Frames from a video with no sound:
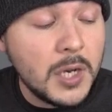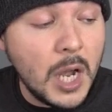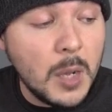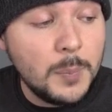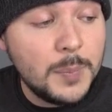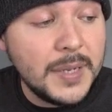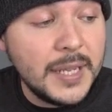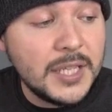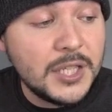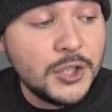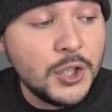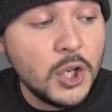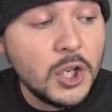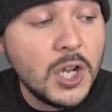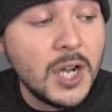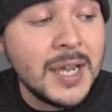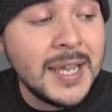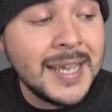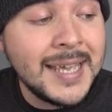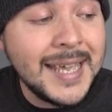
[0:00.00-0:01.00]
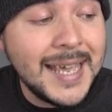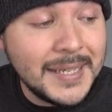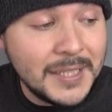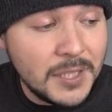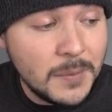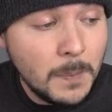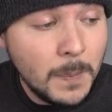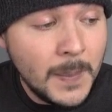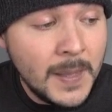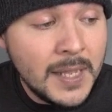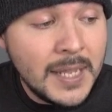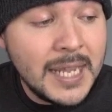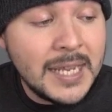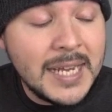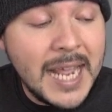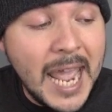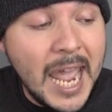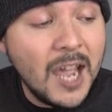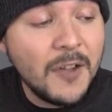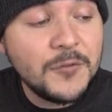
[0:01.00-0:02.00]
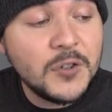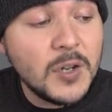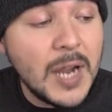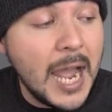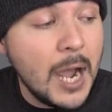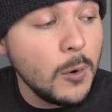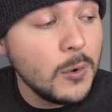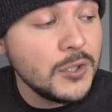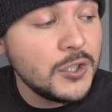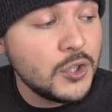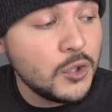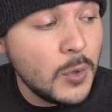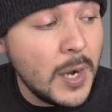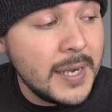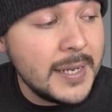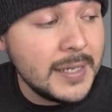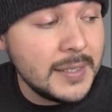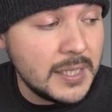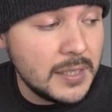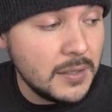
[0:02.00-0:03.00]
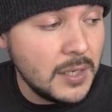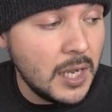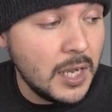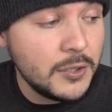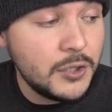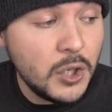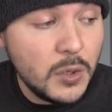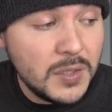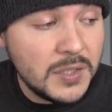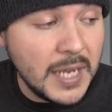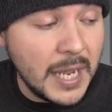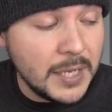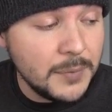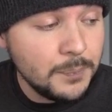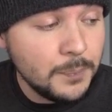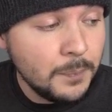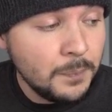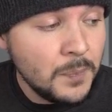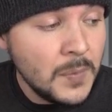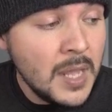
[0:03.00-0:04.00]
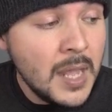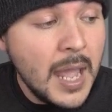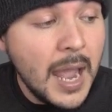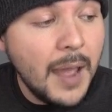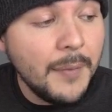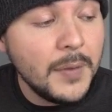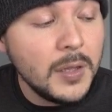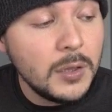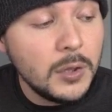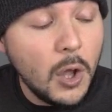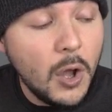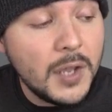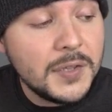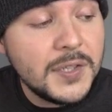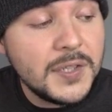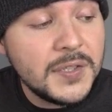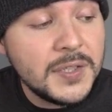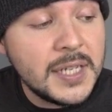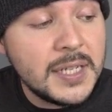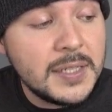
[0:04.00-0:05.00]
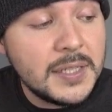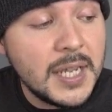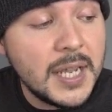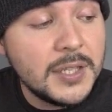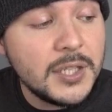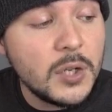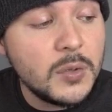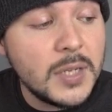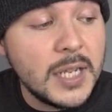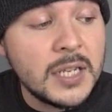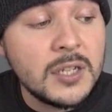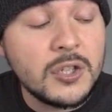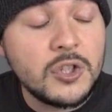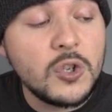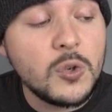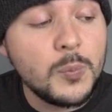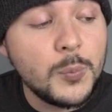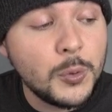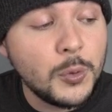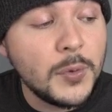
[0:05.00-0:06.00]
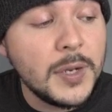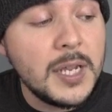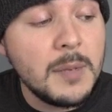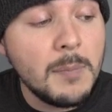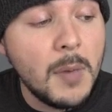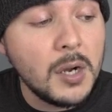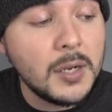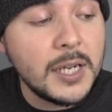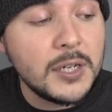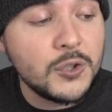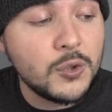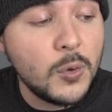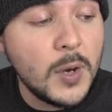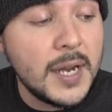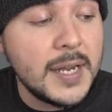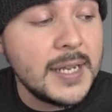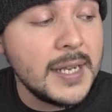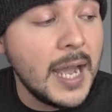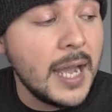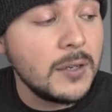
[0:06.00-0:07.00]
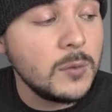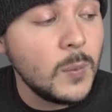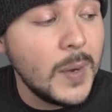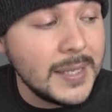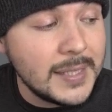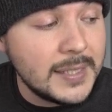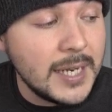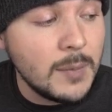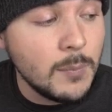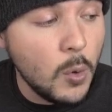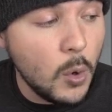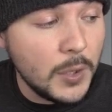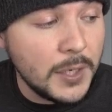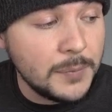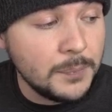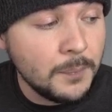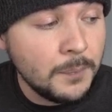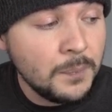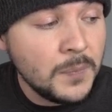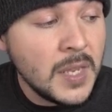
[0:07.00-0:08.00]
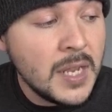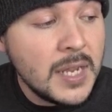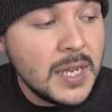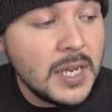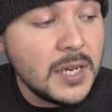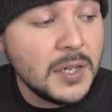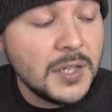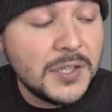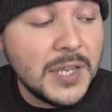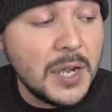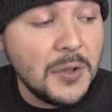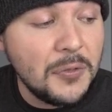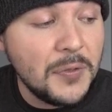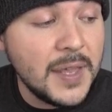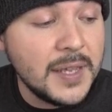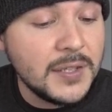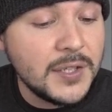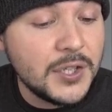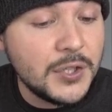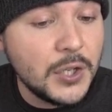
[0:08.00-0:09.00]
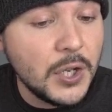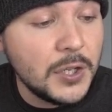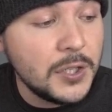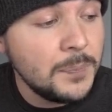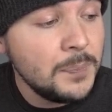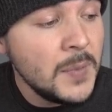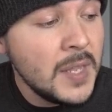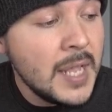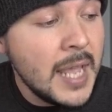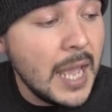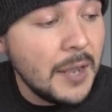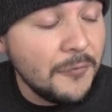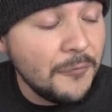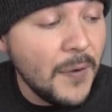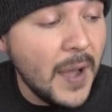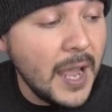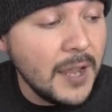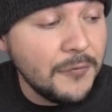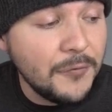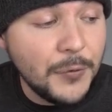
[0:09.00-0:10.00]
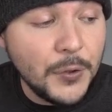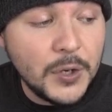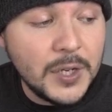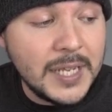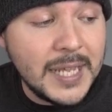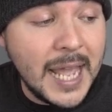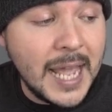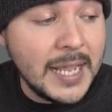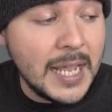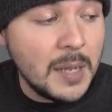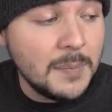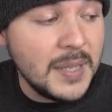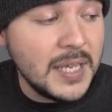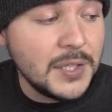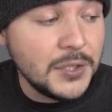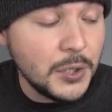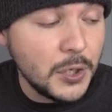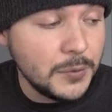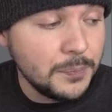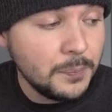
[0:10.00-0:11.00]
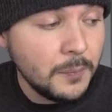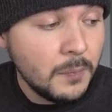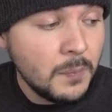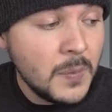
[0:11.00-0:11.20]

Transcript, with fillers: companies took a hit in after-hours trading Tuesday, and the losses continued into pre-market trading on Wednesday morning. Here's how things stood at 5:30 a.m. Eastern.